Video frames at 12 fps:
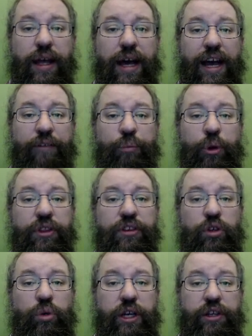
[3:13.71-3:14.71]
I've put this
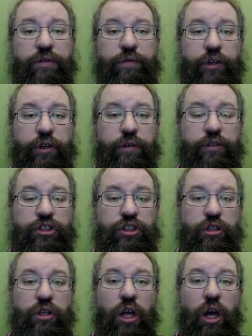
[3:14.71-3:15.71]
equation for
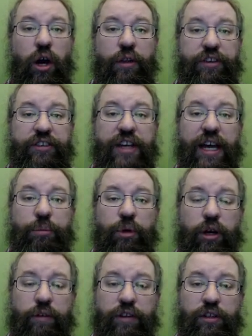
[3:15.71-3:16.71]
curvature on the
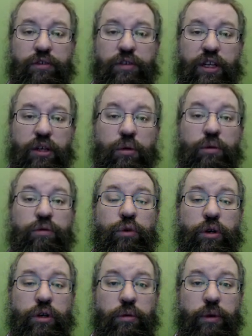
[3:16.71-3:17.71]
sidebar of this video
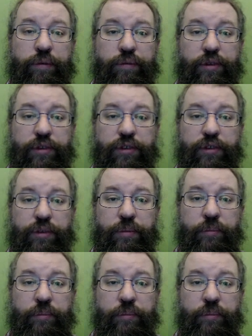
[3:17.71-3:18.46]
for your reference.